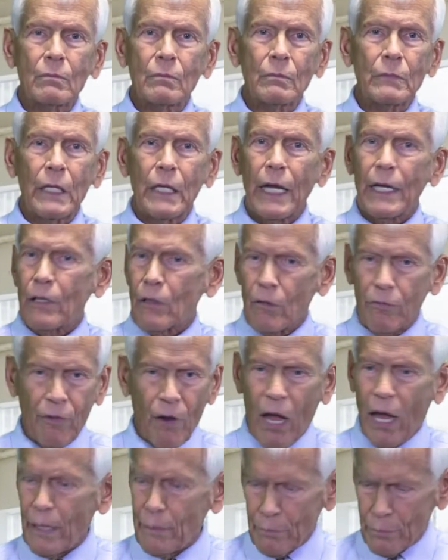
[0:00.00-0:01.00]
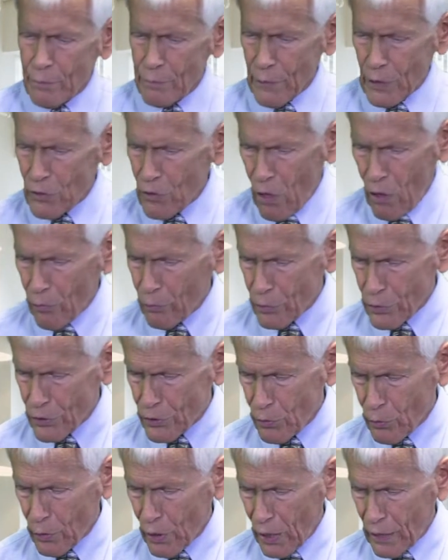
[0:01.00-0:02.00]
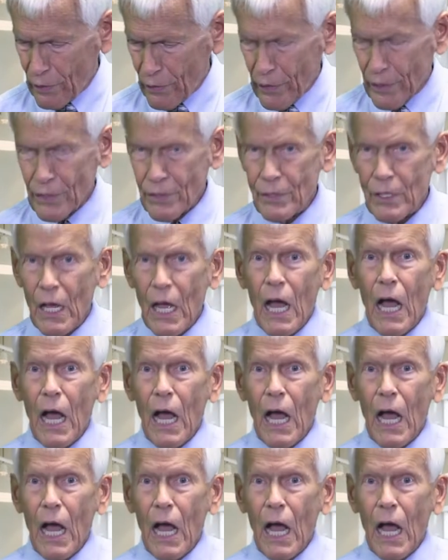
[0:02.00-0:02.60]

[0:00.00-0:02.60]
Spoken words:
It ain't gonna fly. That's all there is to it, like this.